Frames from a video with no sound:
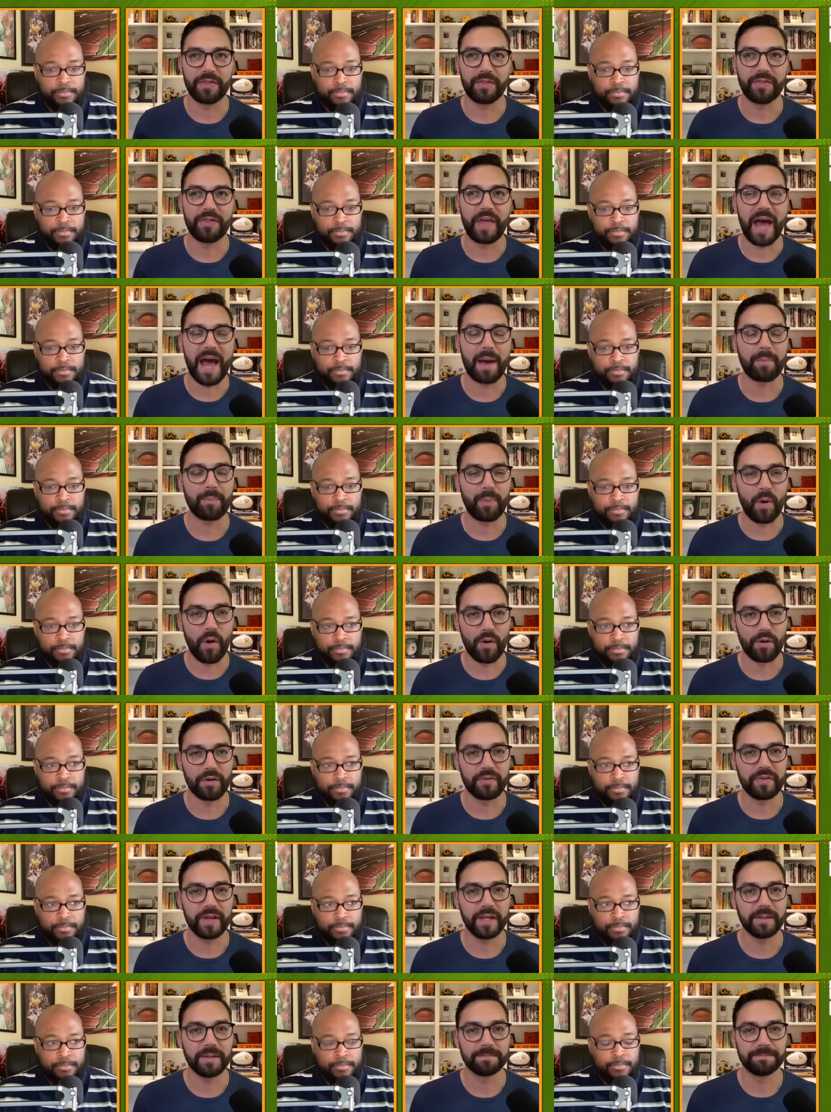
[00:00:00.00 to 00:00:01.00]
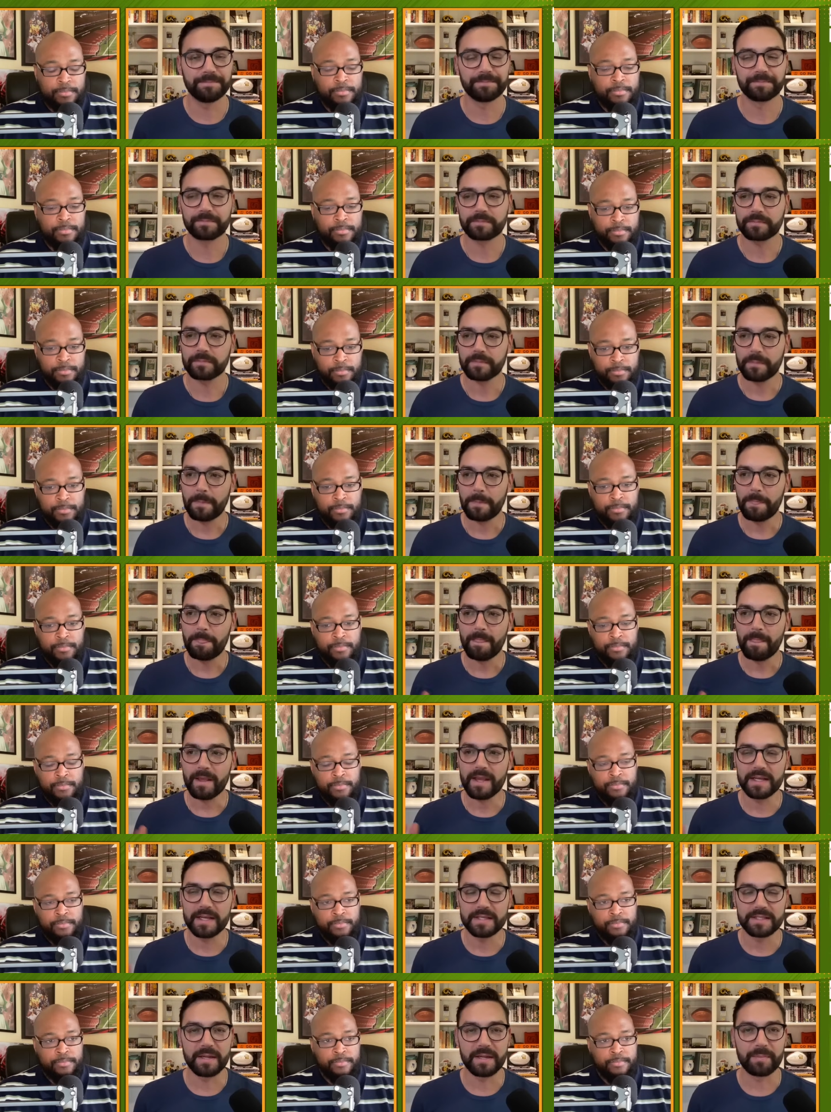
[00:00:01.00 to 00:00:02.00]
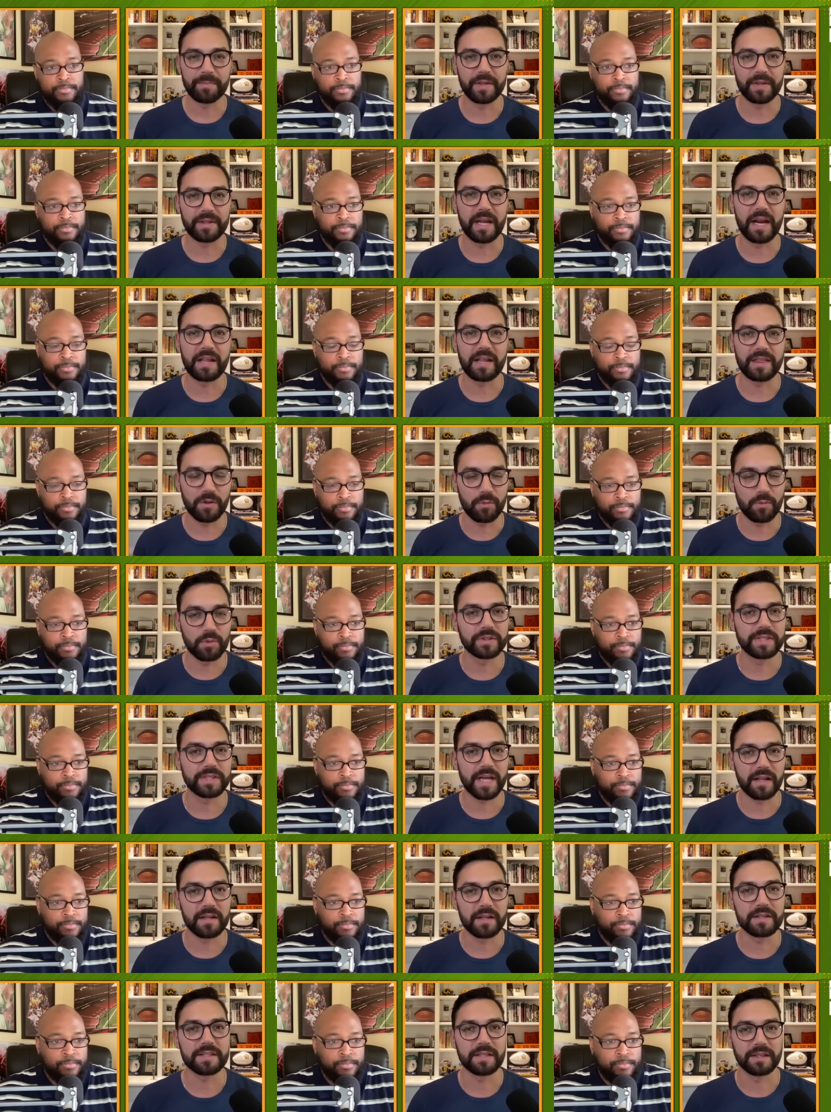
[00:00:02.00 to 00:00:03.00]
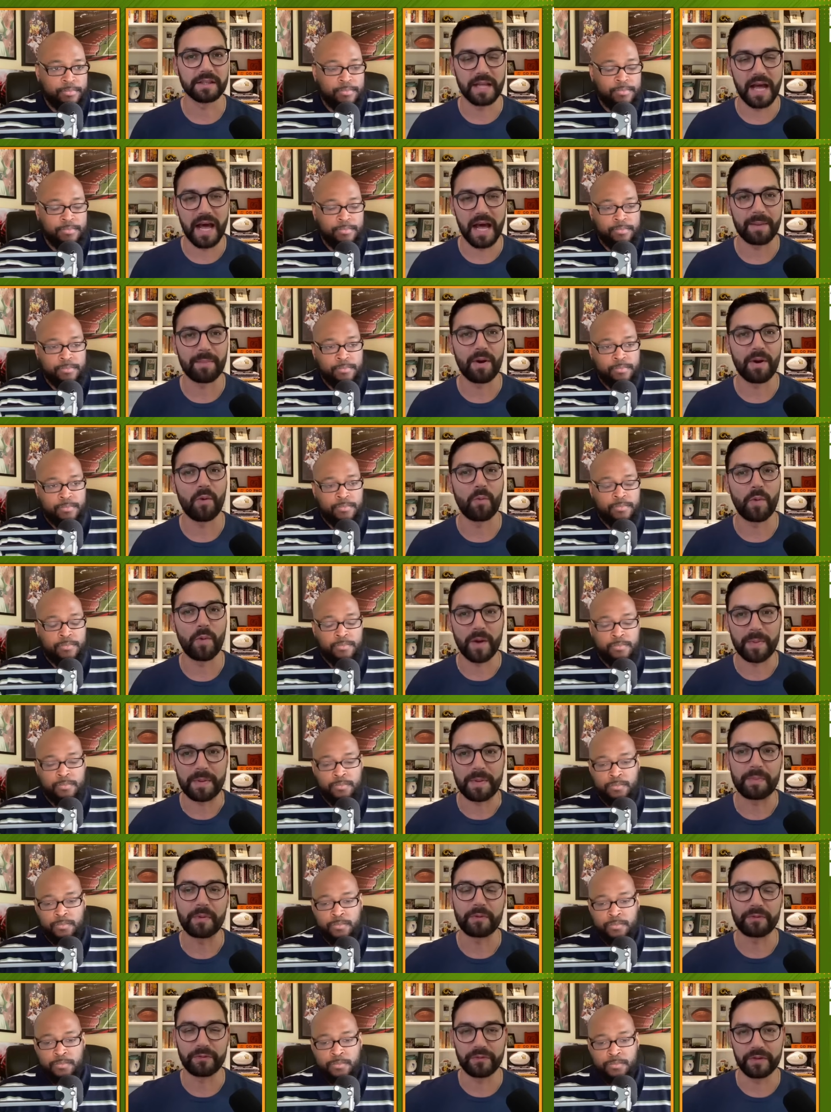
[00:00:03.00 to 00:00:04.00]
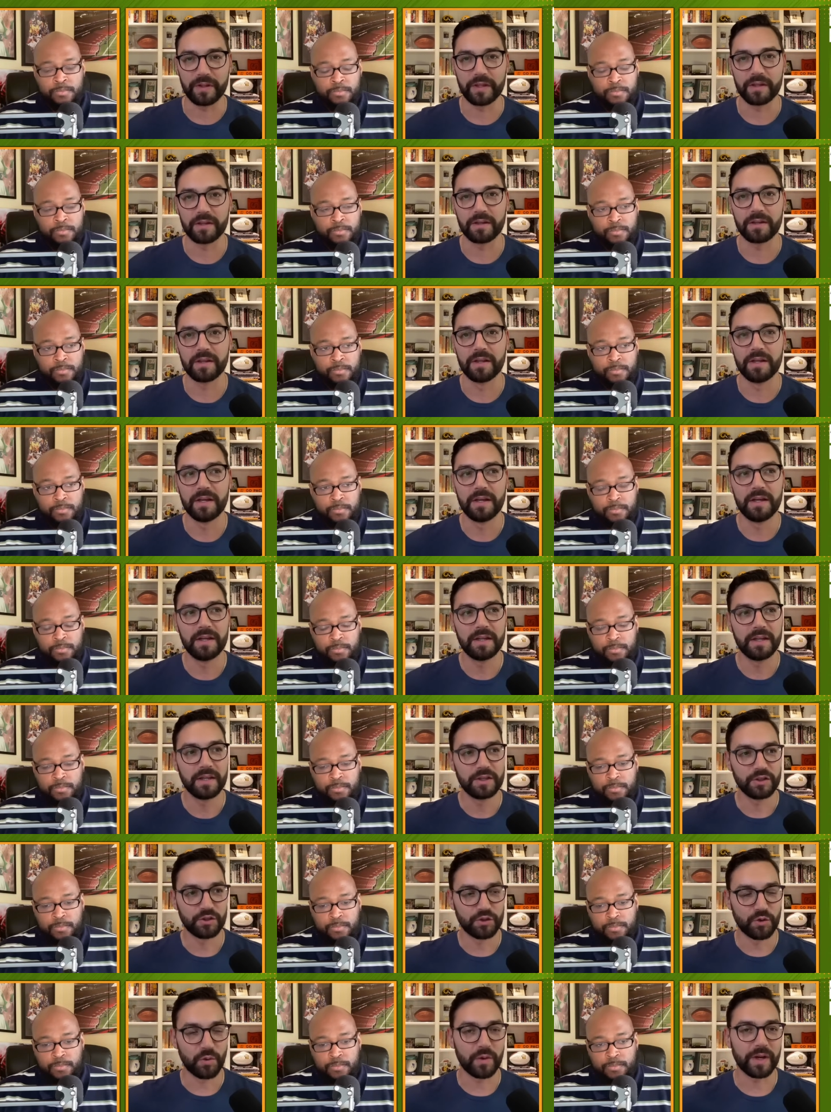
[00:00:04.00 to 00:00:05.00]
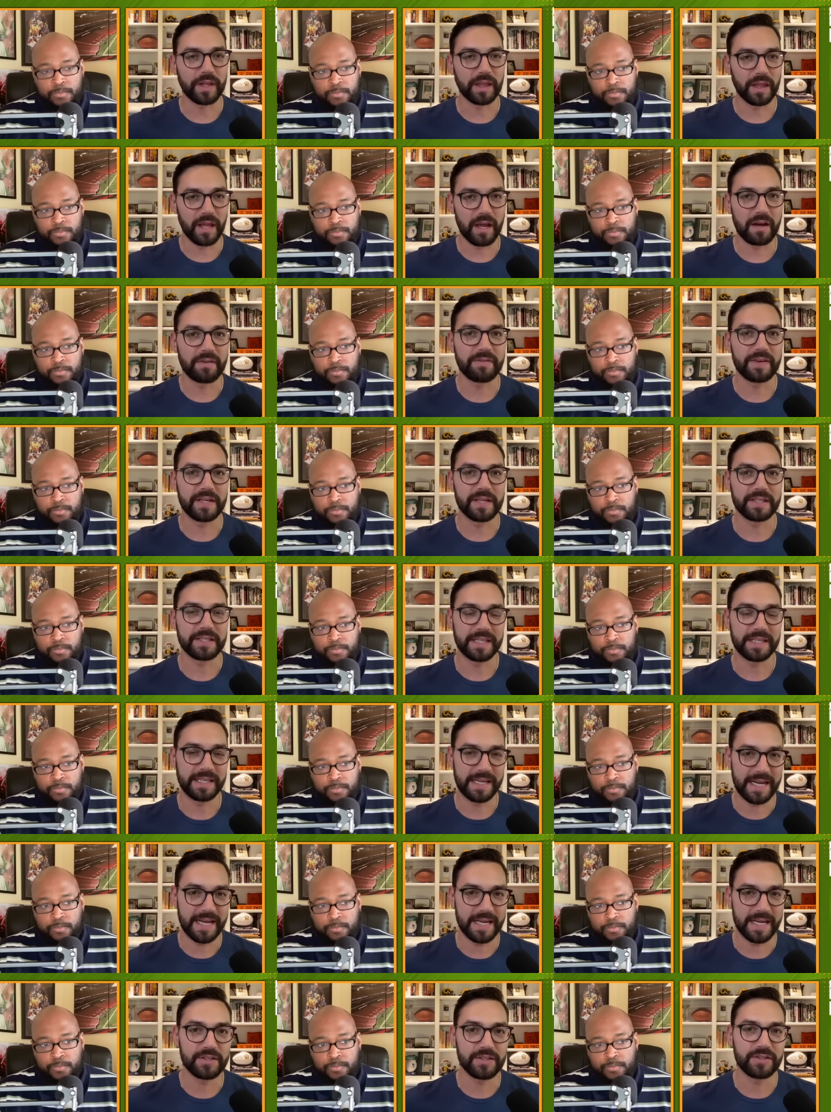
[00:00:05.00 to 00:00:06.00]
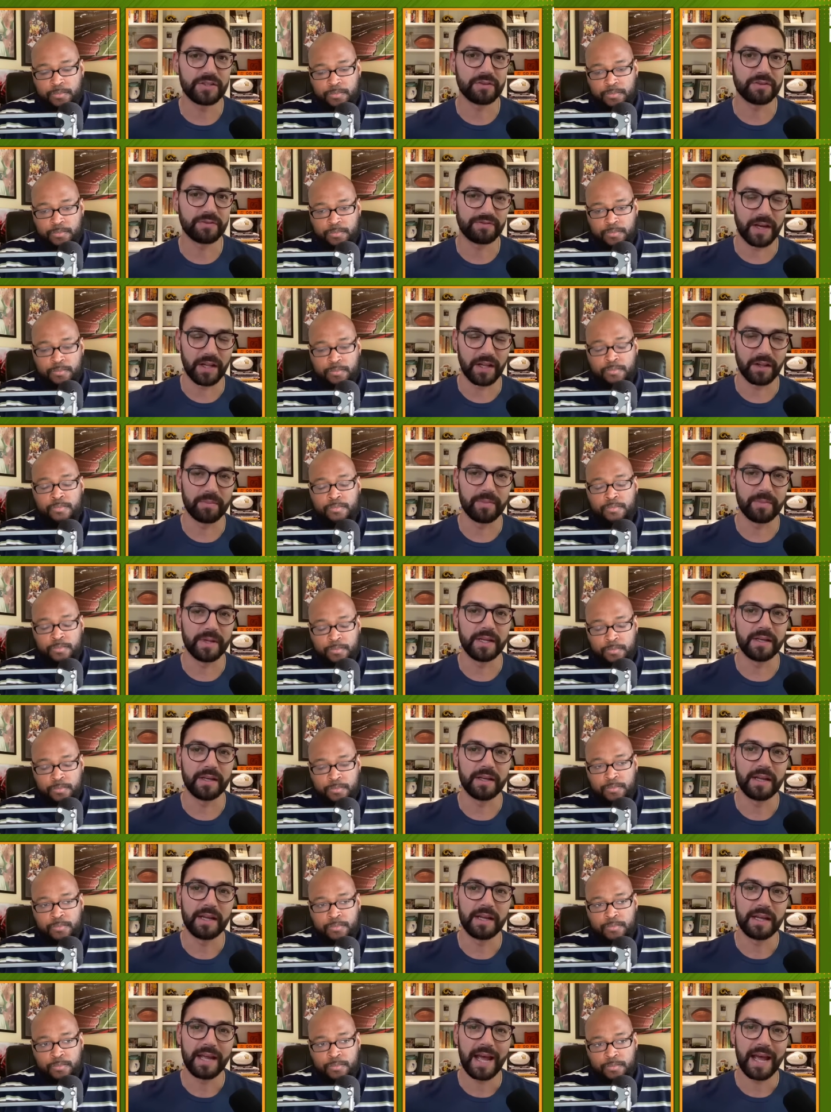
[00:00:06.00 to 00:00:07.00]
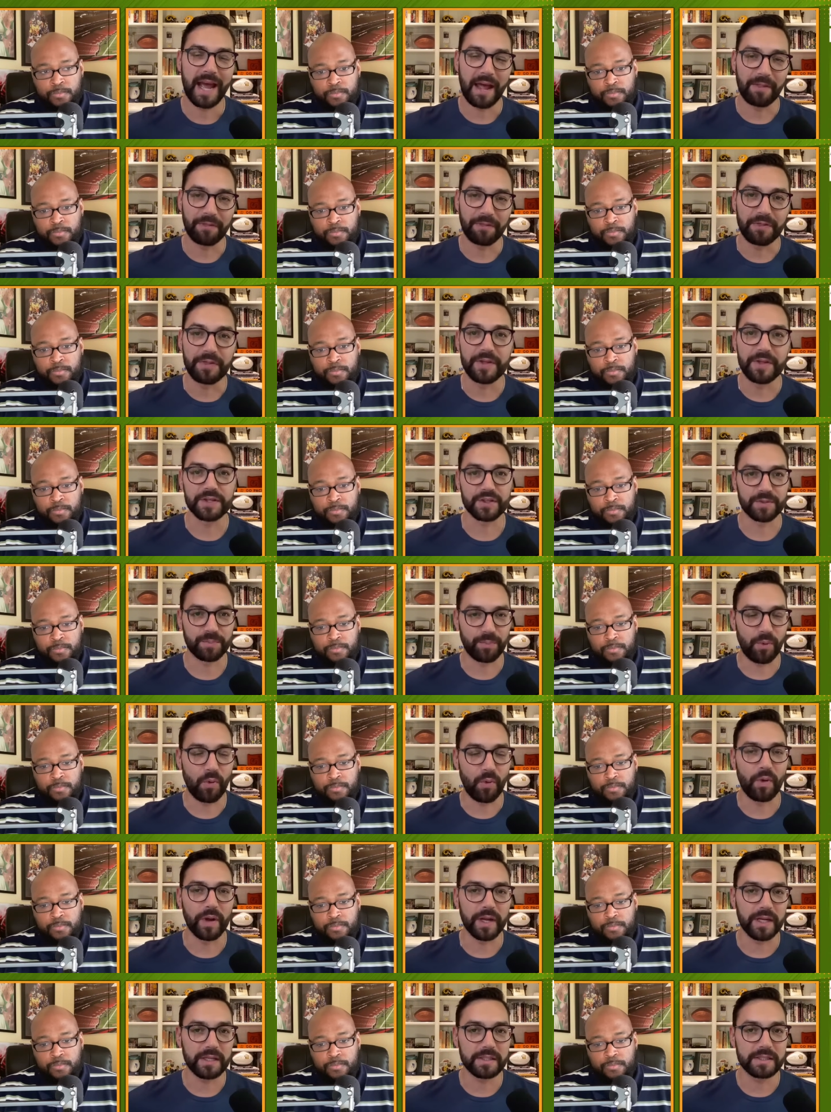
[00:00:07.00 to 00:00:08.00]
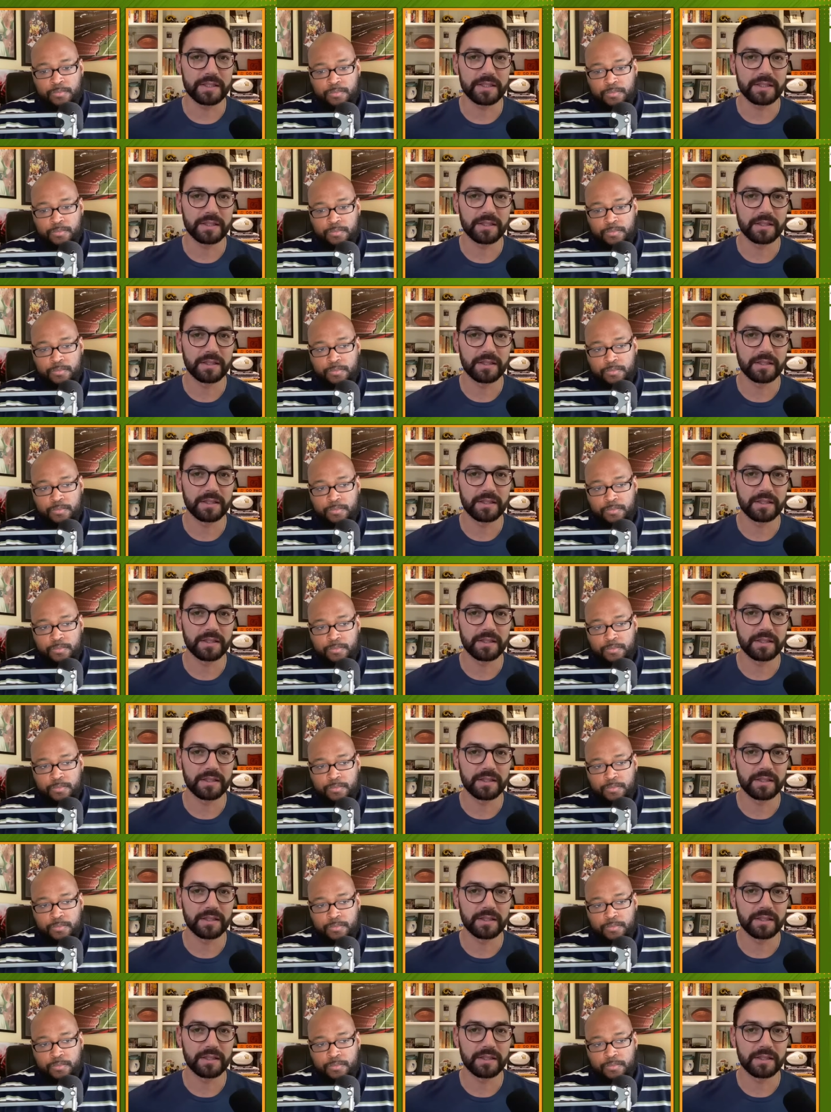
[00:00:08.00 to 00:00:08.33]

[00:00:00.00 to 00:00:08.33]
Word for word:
Speaker 1: that part of it is something that I think will tell us a lot about where people feel Jordan Love is in his development at this point